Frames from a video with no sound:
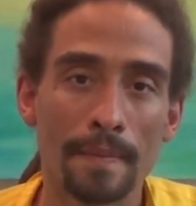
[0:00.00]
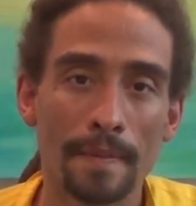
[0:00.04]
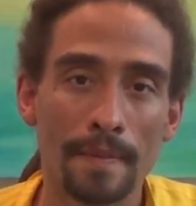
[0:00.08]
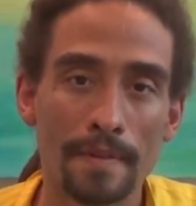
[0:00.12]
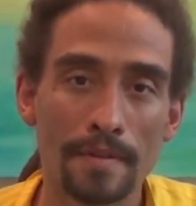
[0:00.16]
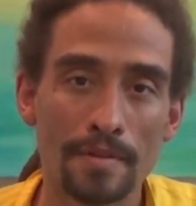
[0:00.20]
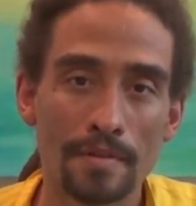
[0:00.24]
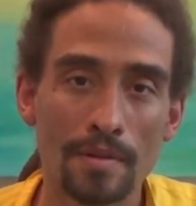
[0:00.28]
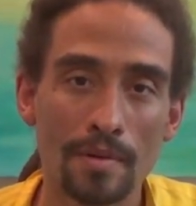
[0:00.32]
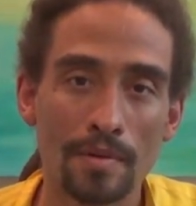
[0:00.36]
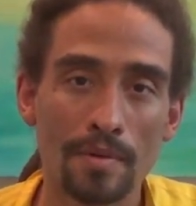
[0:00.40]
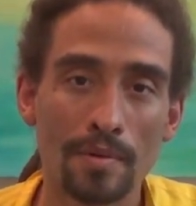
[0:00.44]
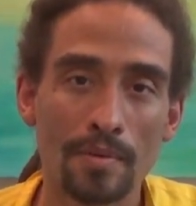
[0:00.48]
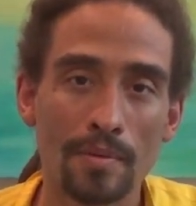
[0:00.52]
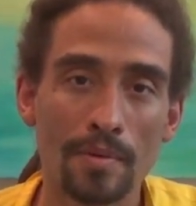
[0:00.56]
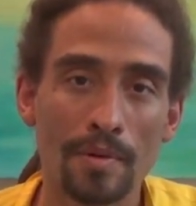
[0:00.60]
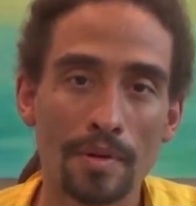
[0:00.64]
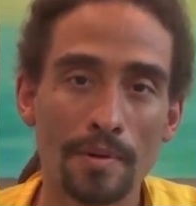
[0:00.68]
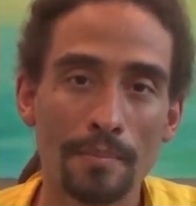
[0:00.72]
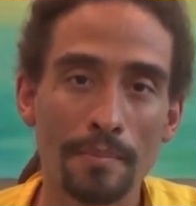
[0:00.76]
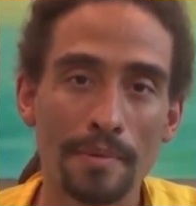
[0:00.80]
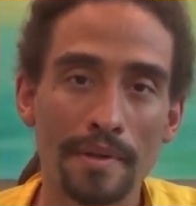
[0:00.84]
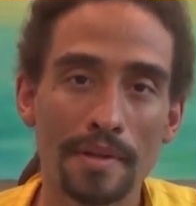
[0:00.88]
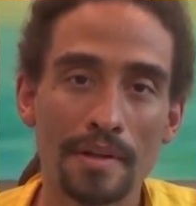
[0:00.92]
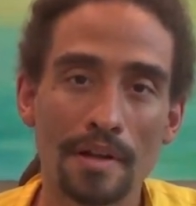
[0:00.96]
so
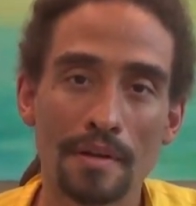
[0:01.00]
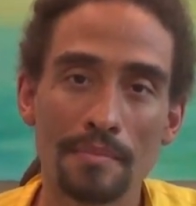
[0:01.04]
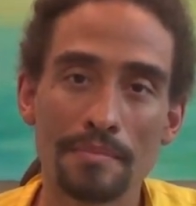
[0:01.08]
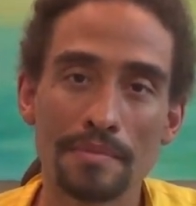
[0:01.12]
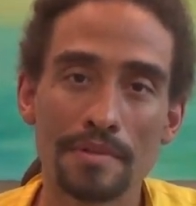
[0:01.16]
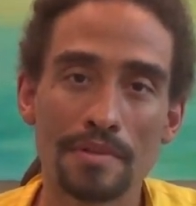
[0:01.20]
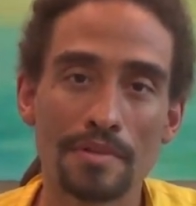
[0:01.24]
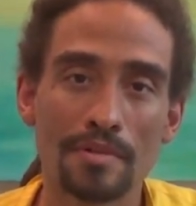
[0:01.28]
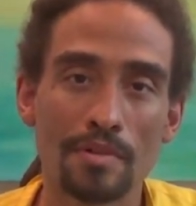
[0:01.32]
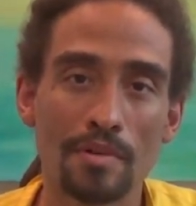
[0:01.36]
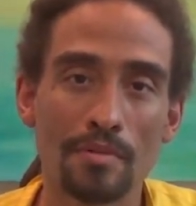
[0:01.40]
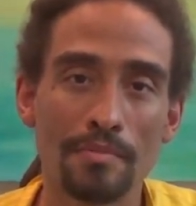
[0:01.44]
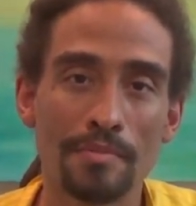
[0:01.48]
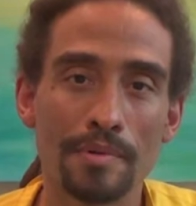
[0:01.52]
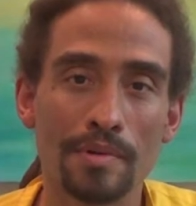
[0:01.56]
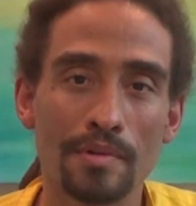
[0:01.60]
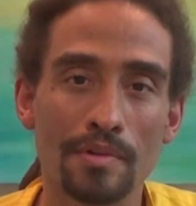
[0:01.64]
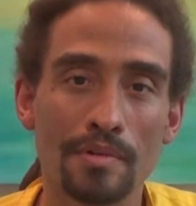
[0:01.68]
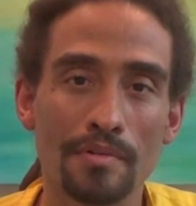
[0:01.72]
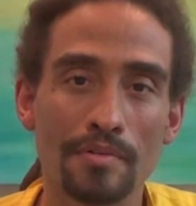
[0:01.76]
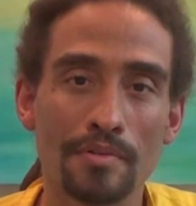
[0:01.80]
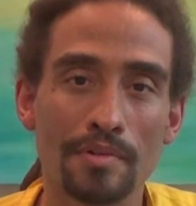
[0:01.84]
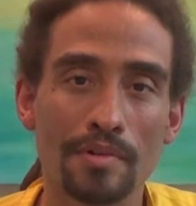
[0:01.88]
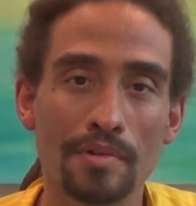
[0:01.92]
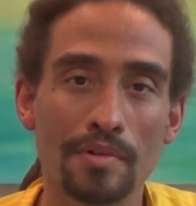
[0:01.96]
it becomes so
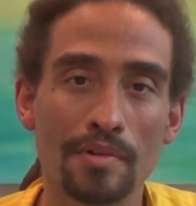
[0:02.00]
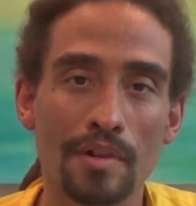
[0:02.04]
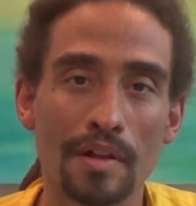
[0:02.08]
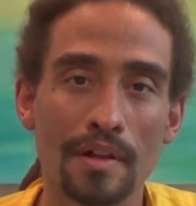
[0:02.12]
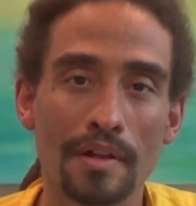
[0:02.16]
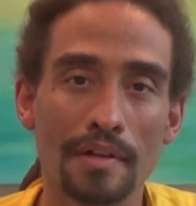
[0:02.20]
beautiful.